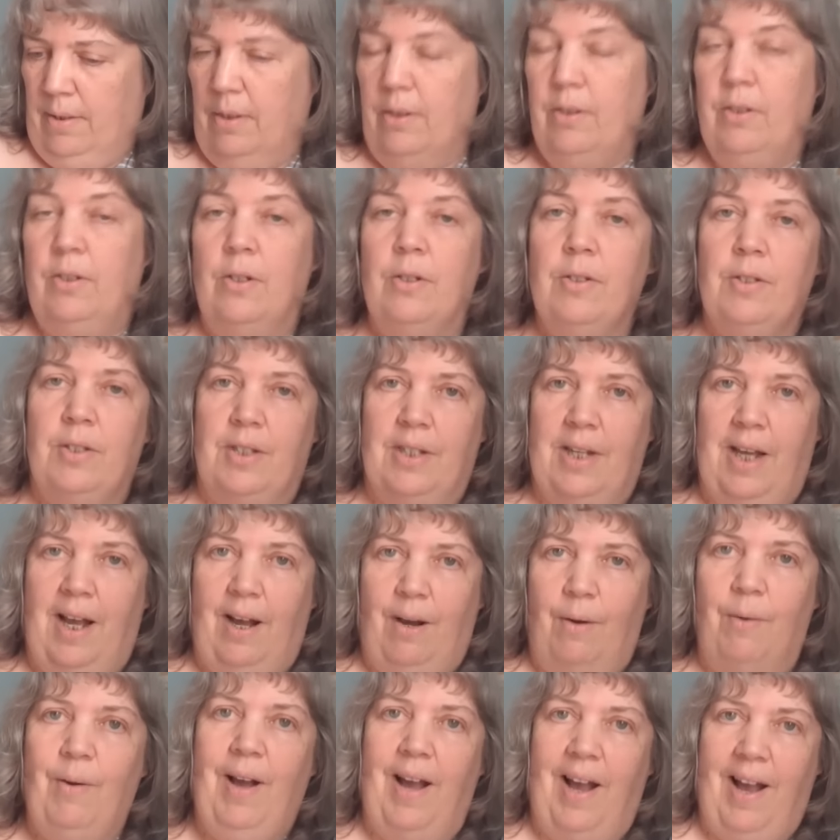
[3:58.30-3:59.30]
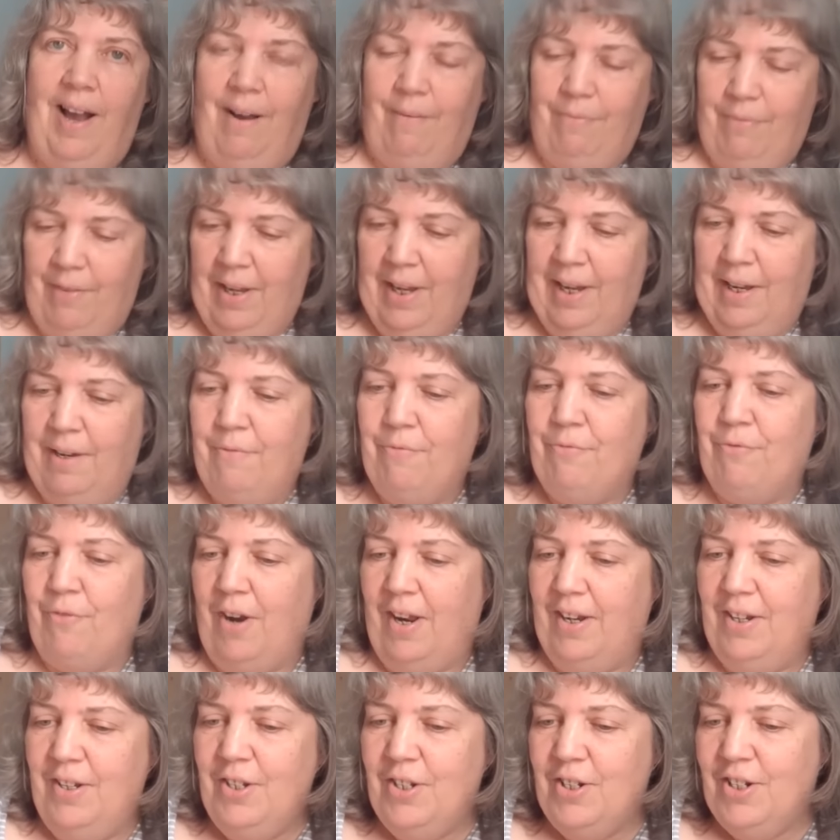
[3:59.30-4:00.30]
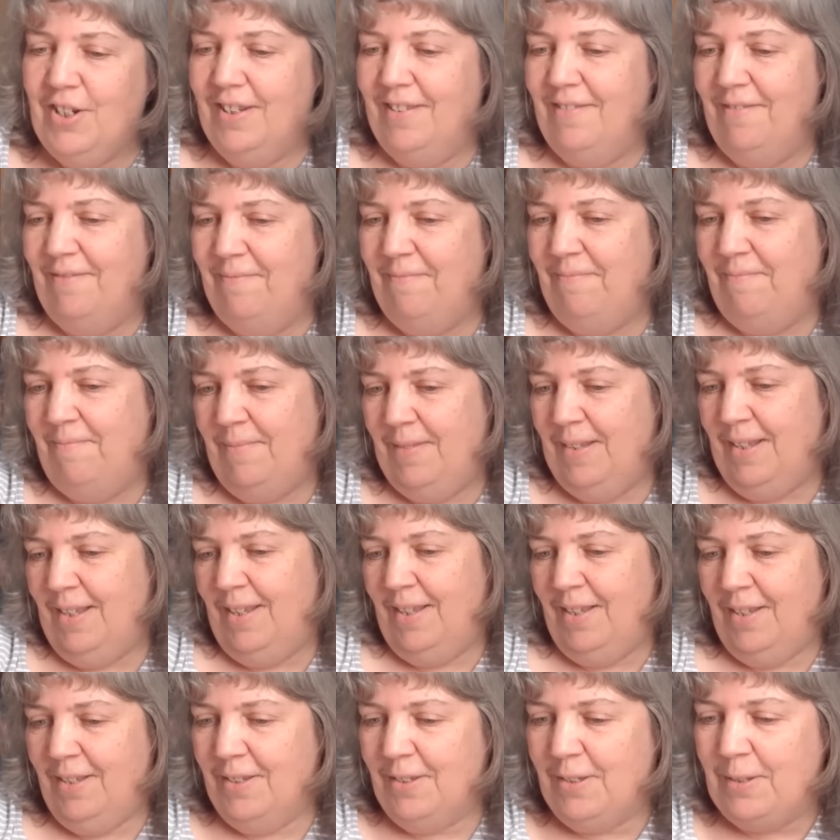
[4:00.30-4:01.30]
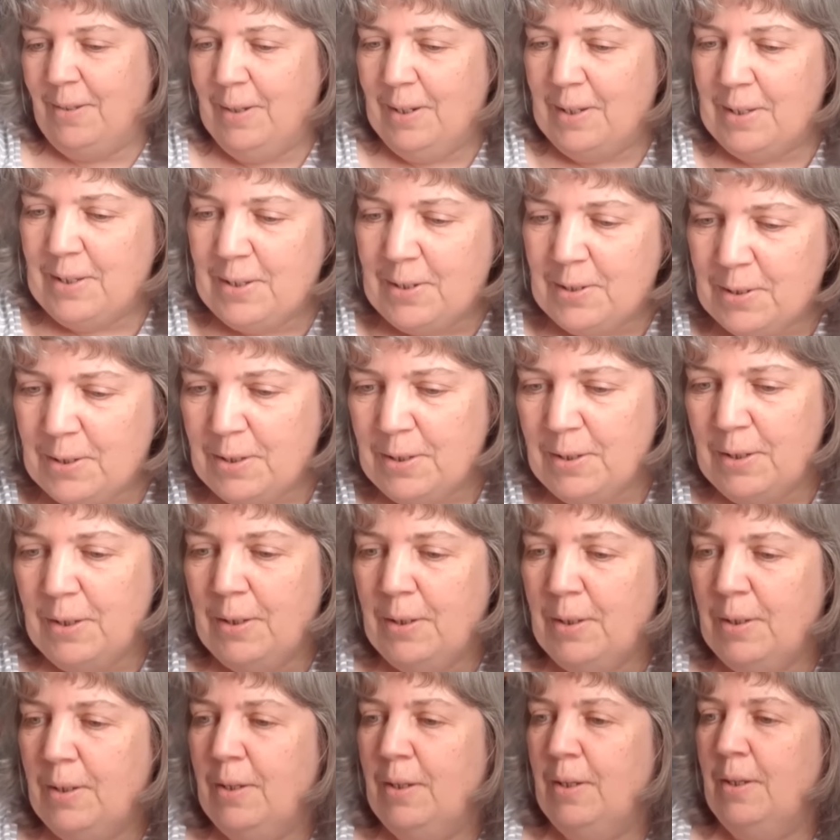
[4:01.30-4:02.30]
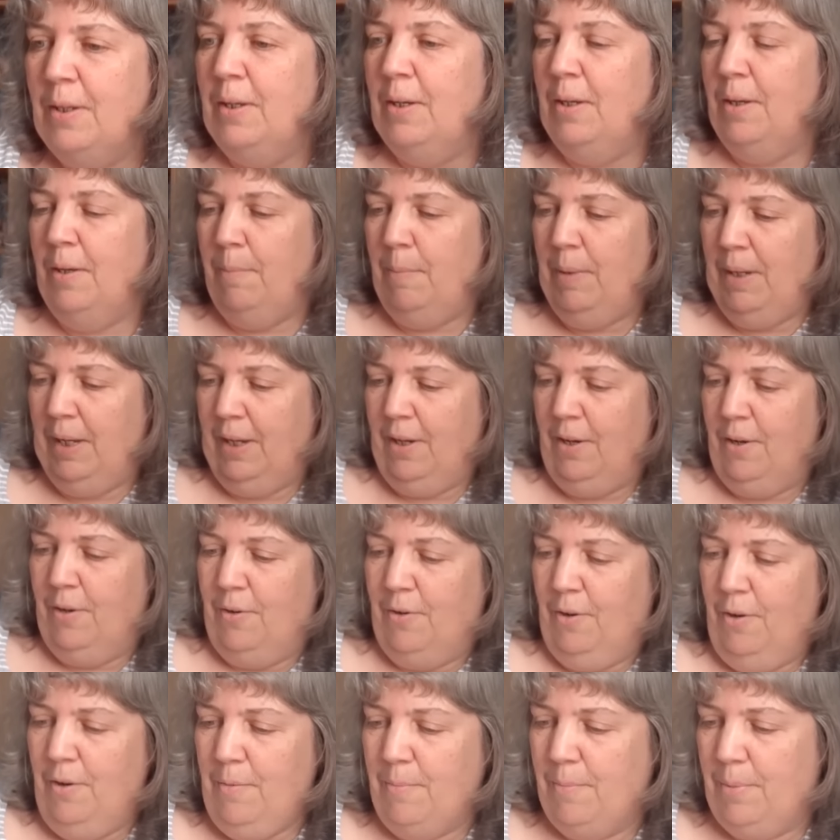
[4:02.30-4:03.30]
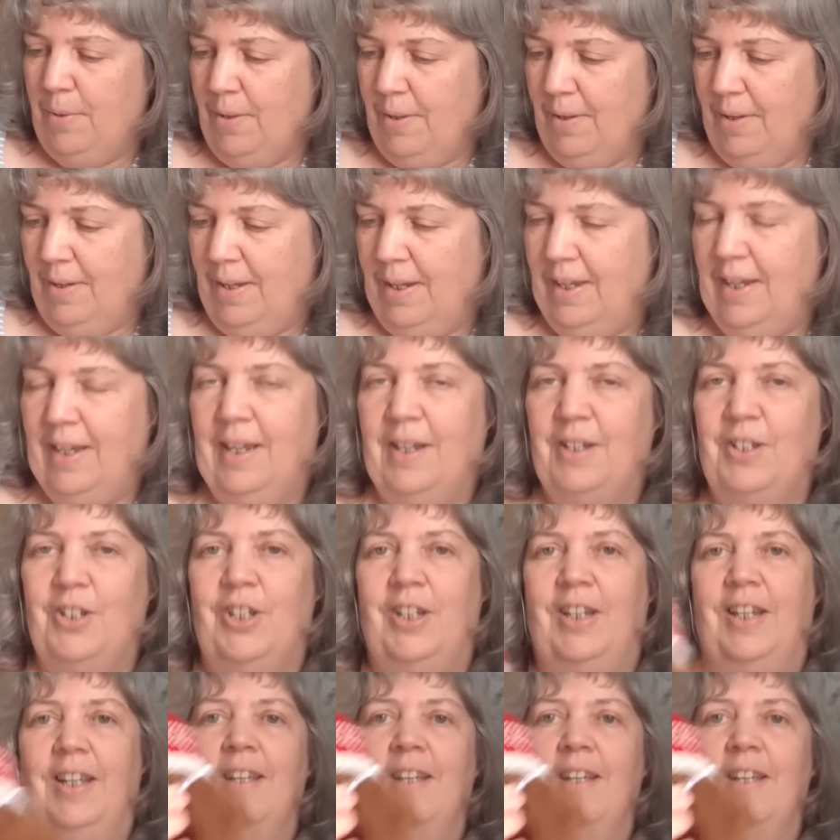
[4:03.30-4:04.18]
does now have a friend. So let's just pick her up. Here she